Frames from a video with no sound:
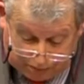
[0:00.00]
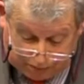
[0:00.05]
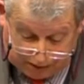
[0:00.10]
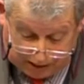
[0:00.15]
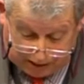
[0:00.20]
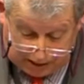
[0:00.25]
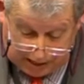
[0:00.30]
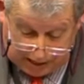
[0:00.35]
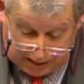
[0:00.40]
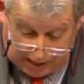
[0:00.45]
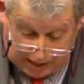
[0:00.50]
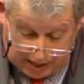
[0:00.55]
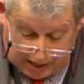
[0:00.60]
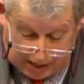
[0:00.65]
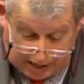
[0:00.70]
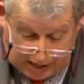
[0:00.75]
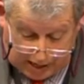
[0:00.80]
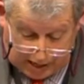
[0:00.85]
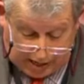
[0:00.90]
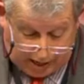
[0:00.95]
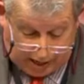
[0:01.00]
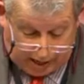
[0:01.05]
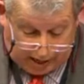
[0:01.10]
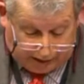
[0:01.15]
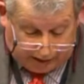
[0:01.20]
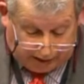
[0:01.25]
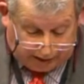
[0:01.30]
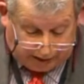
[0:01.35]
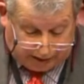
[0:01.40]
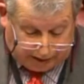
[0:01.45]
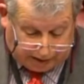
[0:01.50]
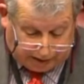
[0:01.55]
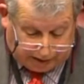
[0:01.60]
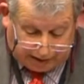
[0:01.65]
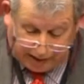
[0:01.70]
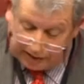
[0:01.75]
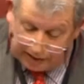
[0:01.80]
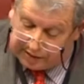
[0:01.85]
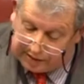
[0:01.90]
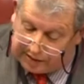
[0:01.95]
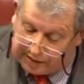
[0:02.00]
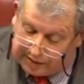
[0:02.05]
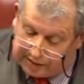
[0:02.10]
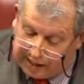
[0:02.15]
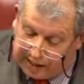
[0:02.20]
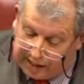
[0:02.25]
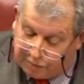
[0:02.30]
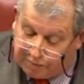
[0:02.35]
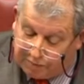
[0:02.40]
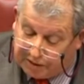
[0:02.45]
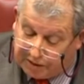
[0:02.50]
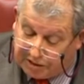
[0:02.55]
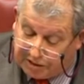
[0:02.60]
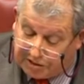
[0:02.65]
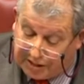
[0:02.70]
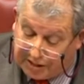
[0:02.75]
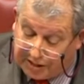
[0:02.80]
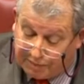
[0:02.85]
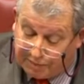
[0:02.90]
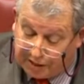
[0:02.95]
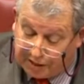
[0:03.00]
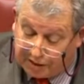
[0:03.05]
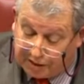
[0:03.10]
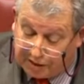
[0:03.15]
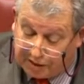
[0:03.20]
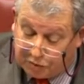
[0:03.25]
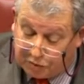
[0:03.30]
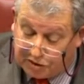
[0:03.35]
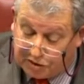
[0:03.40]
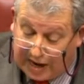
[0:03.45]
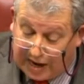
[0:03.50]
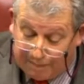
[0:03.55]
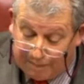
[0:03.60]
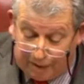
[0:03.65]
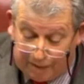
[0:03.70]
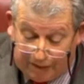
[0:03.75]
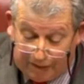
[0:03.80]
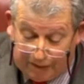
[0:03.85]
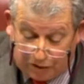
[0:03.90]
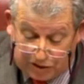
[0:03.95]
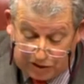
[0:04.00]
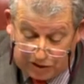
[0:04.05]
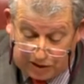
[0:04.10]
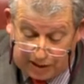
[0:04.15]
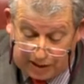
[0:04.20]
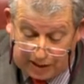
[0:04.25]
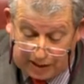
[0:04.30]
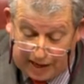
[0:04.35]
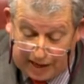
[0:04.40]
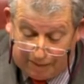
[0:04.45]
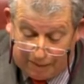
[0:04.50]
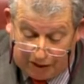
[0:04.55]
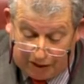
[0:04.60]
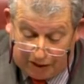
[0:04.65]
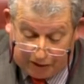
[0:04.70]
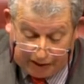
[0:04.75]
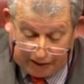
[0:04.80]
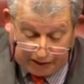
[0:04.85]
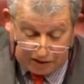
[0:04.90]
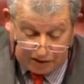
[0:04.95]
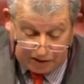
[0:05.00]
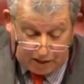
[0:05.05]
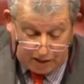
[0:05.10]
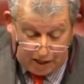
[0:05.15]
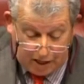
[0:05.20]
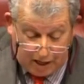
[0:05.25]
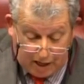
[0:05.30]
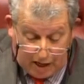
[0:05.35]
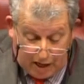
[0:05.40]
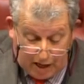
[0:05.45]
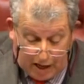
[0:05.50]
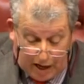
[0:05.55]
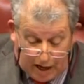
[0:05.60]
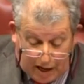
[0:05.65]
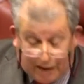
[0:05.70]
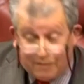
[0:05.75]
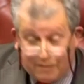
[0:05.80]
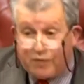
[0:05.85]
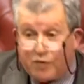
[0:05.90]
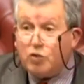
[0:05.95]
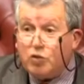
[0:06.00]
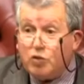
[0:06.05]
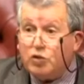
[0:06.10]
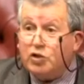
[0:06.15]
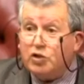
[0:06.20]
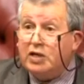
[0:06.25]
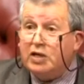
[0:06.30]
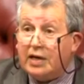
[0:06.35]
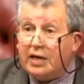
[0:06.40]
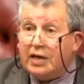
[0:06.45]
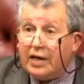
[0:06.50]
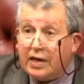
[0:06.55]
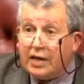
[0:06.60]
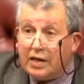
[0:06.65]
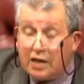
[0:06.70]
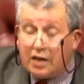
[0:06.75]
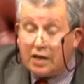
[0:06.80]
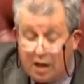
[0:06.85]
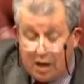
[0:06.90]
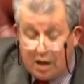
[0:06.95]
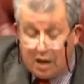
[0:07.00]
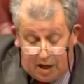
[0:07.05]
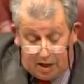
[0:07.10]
would be that would be something that was uppermost in our minds. Unfortunately,